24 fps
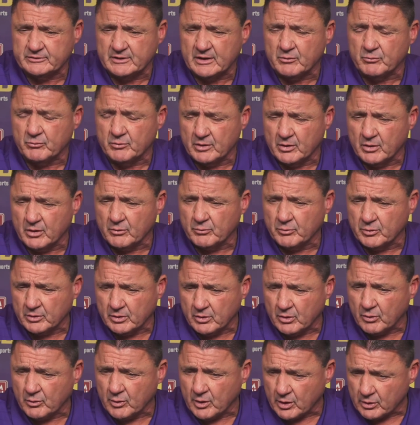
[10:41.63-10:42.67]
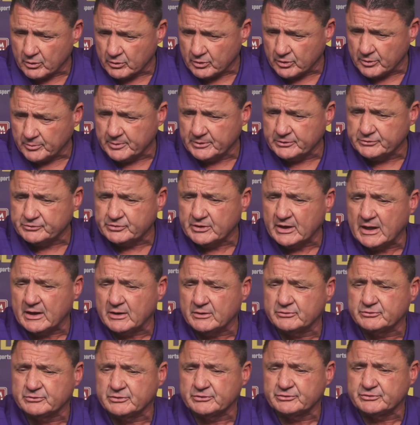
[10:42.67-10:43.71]
And we are going to be
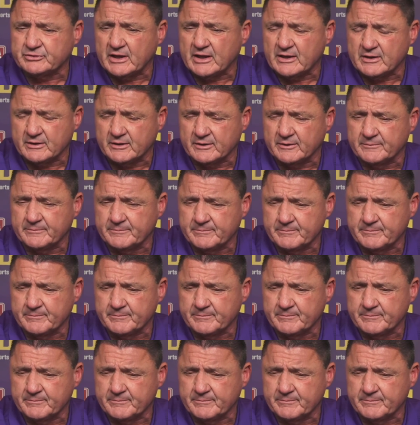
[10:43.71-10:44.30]
challenged this Saturday.